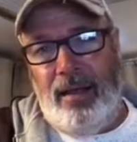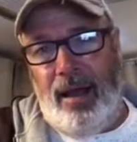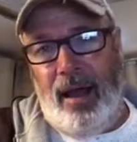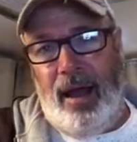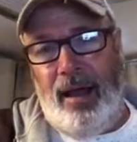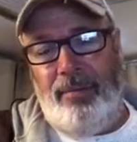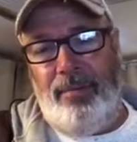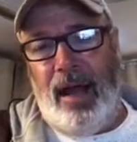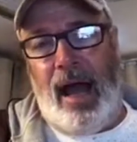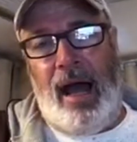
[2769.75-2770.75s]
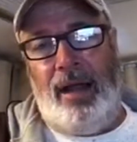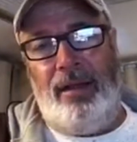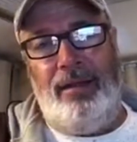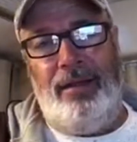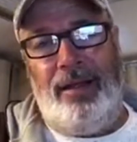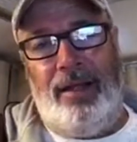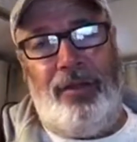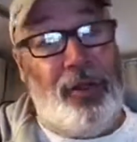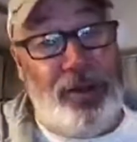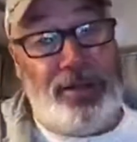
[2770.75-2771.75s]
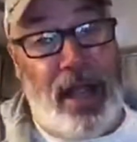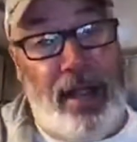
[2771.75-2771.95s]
on Thursday.